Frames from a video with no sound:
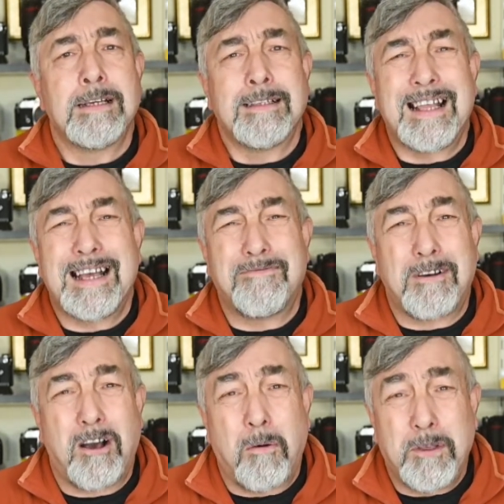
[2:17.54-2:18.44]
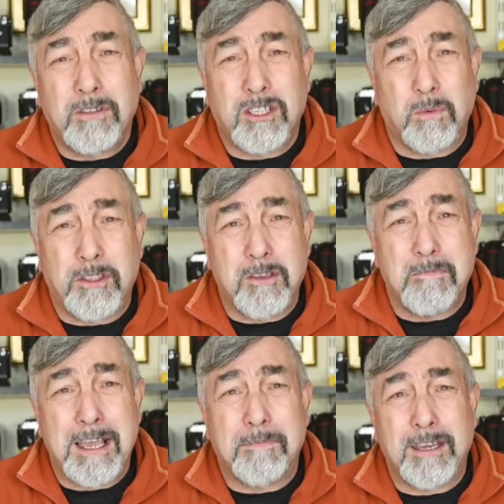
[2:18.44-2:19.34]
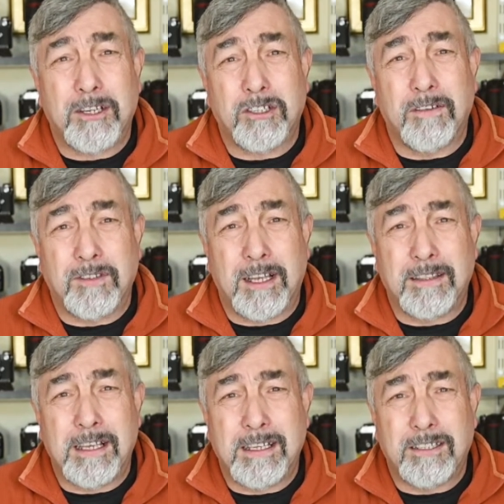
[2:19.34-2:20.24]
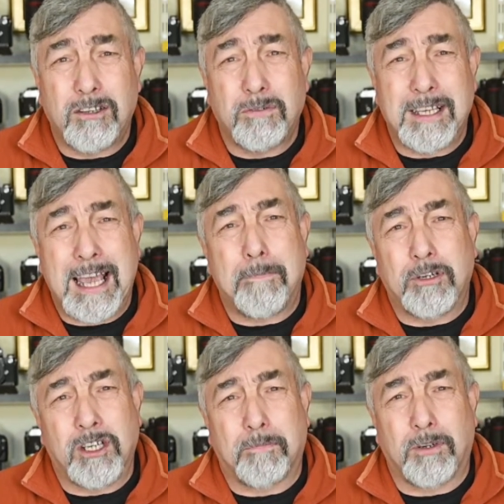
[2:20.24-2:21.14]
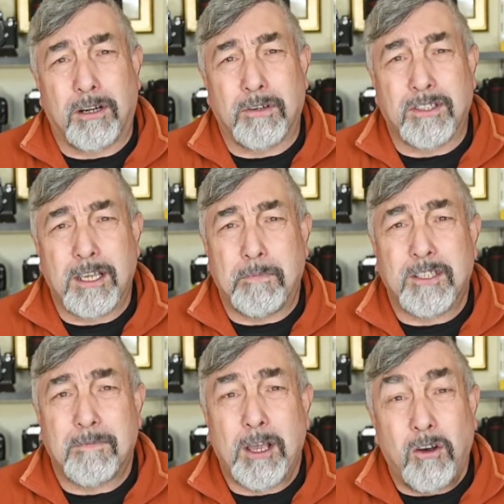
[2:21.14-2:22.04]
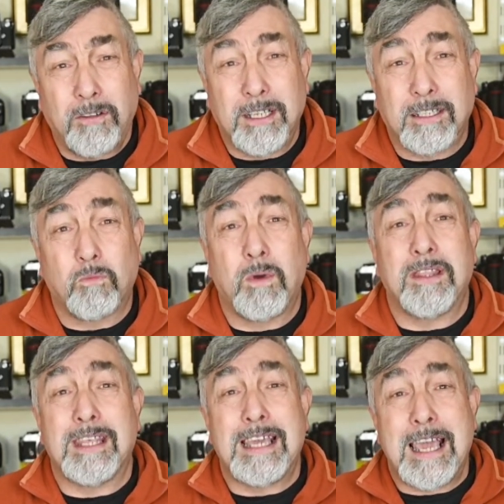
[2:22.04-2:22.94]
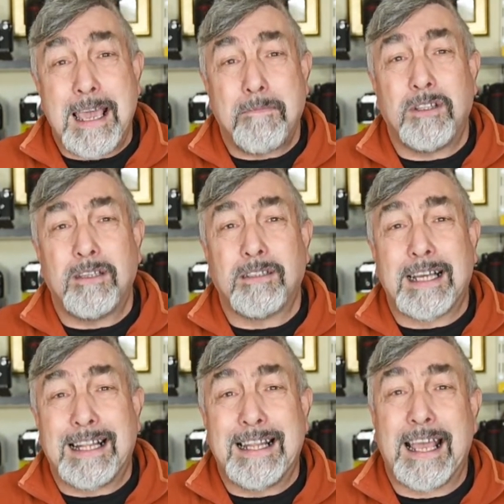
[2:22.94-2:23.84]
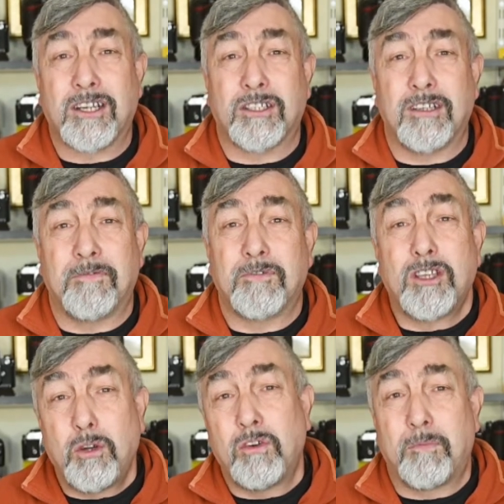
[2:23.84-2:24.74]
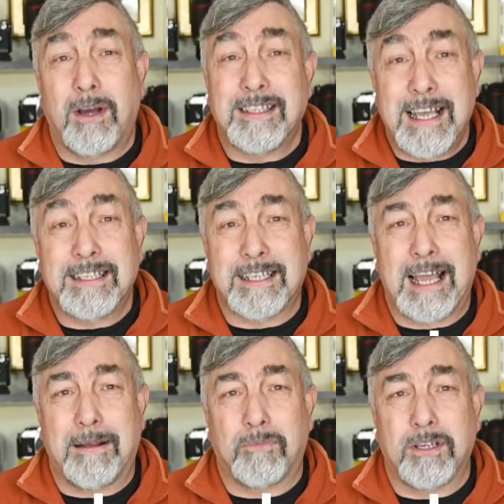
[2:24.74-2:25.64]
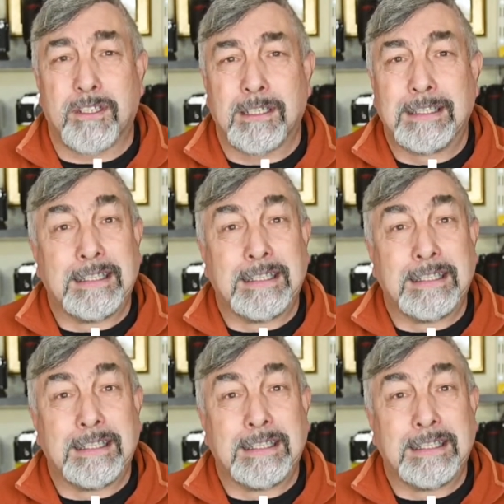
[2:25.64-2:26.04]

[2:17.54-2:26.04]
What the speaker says: Now, I'll be honest with you, maybe I should have done these using aperture priority, but to be honest, with the imminent collection of two of my test cameras,